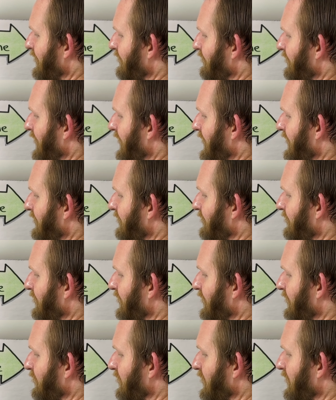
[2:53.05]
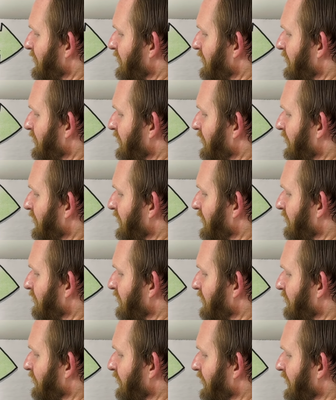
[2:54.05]
how people perceive the
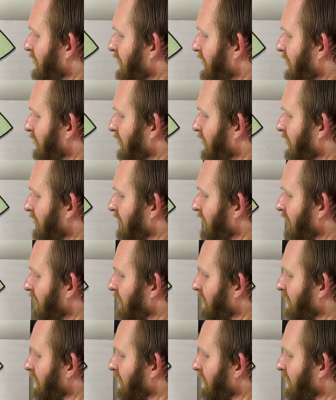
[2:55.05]
project, because there